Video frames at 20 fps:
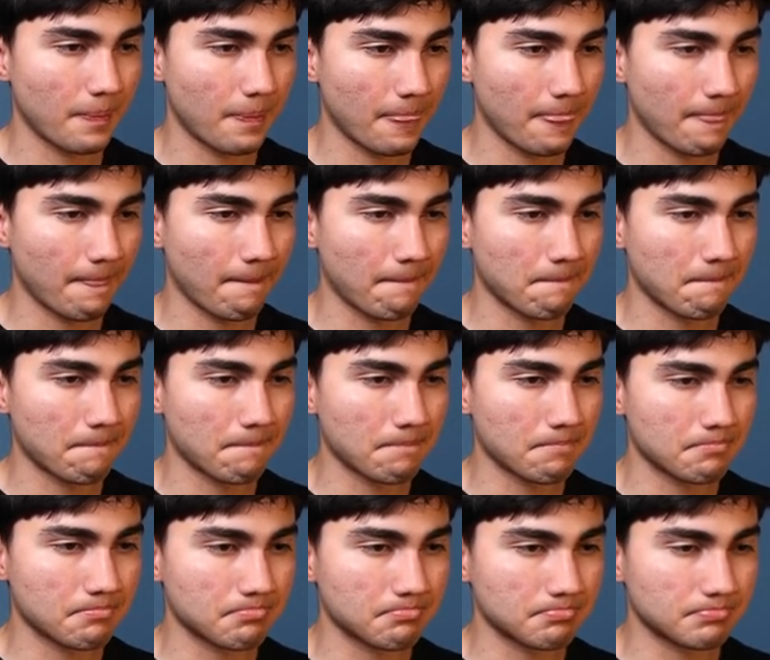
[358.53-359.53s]

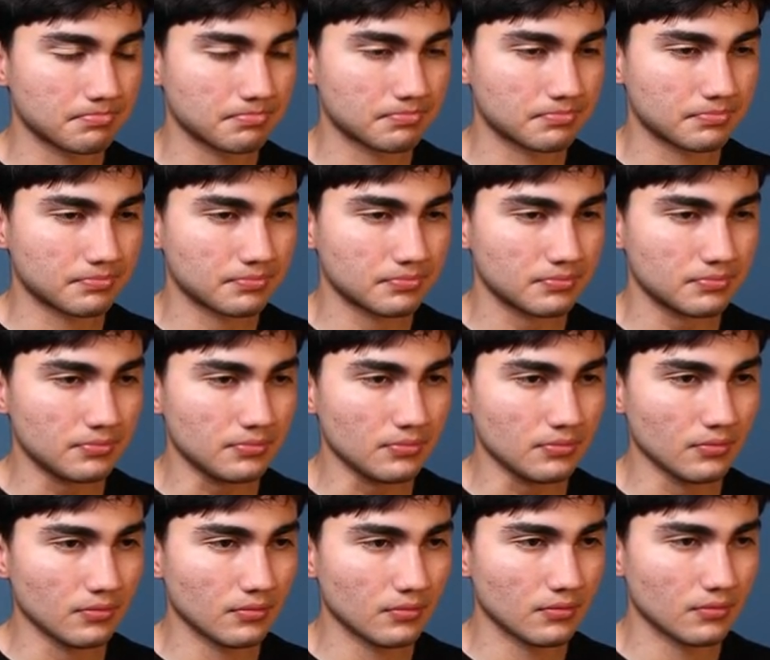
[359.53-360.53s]

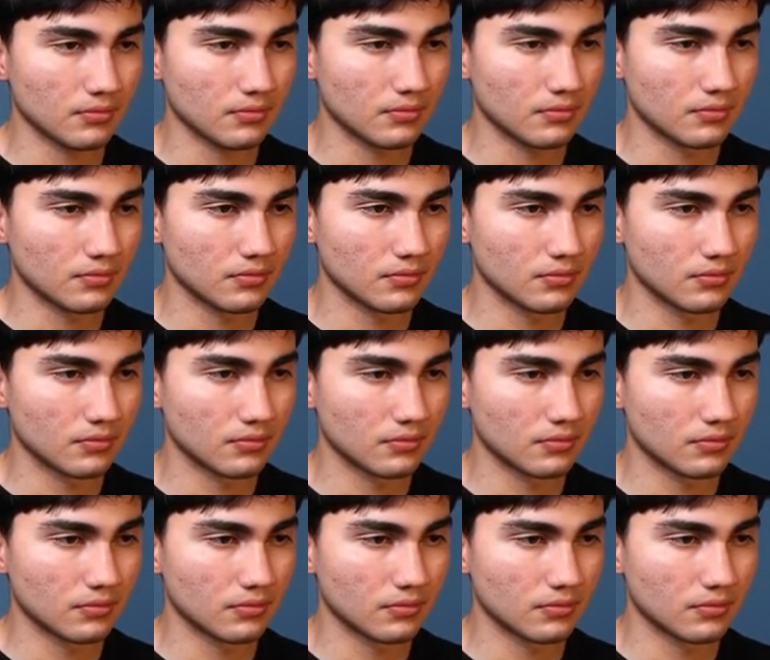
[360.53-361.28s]
(no one is talking)